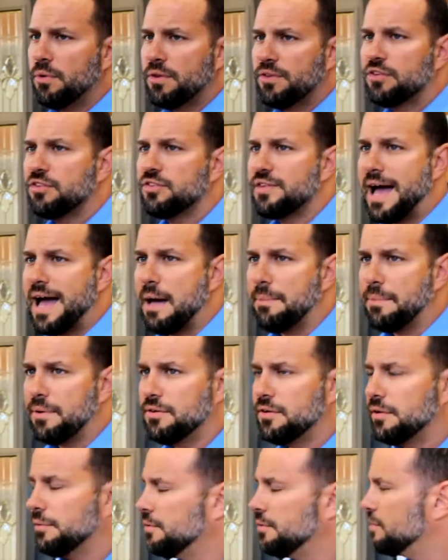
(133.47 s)
with
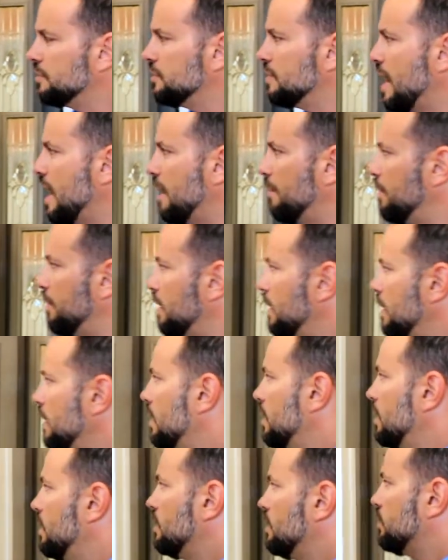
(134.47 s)
interior stop.
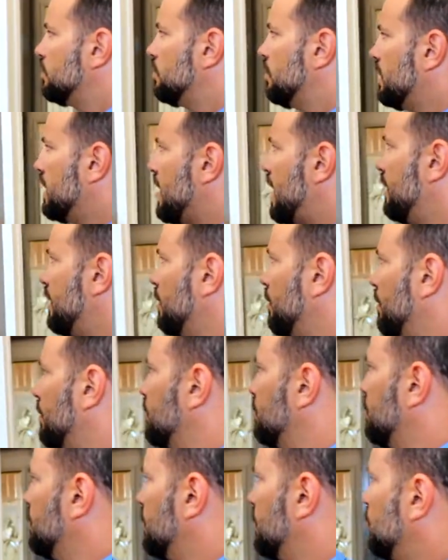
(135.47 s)
So what we got here
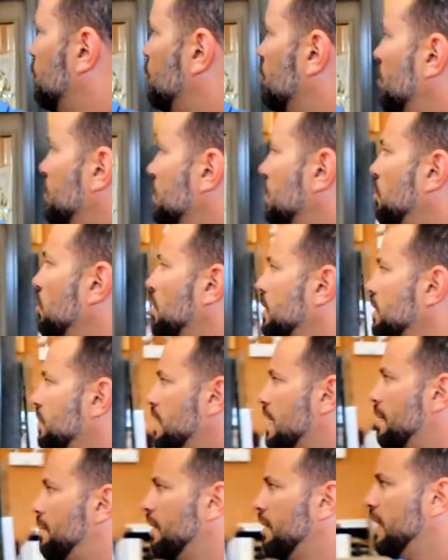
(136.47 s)
is we're just showing you what
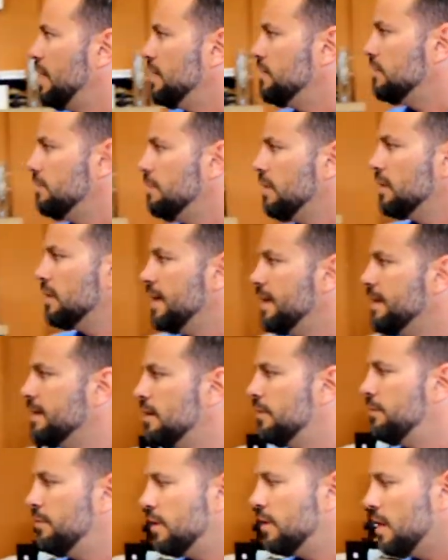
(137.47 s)
the application would be like.
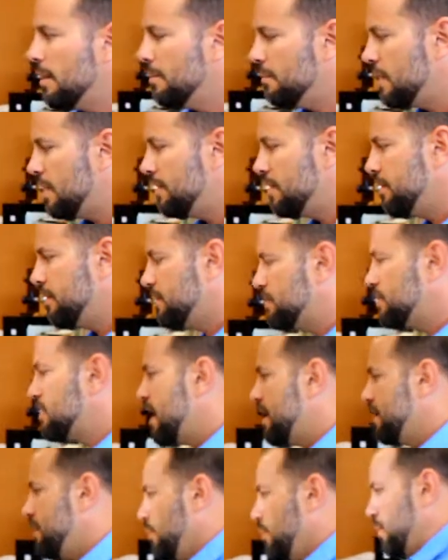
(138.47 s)
Now if we come around the other
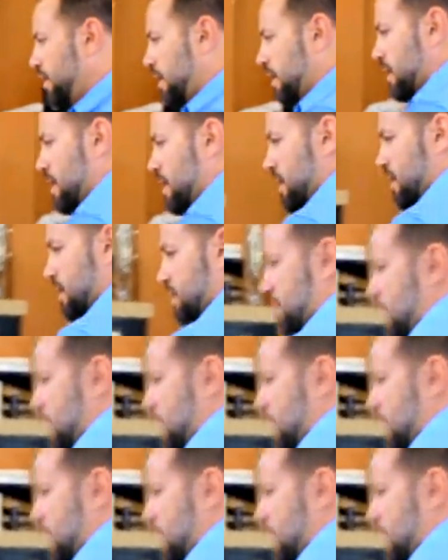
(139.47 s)
side here, we can kind of